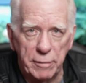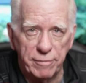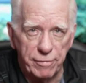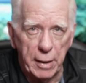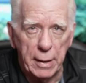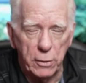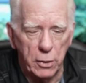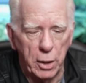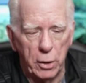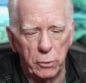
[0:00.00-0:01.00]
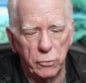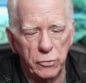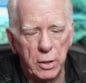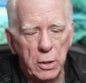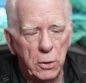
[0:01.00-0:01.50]
inflator
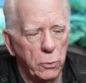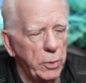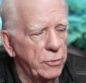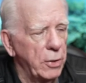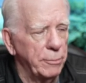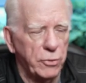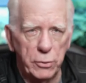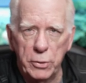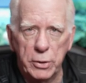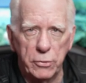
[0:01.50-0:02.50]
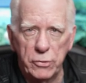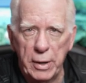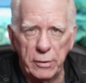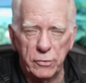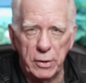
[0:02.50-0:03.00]
hose, which I'm sure you could
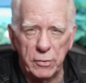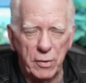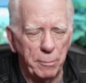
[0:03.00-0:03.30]
change this.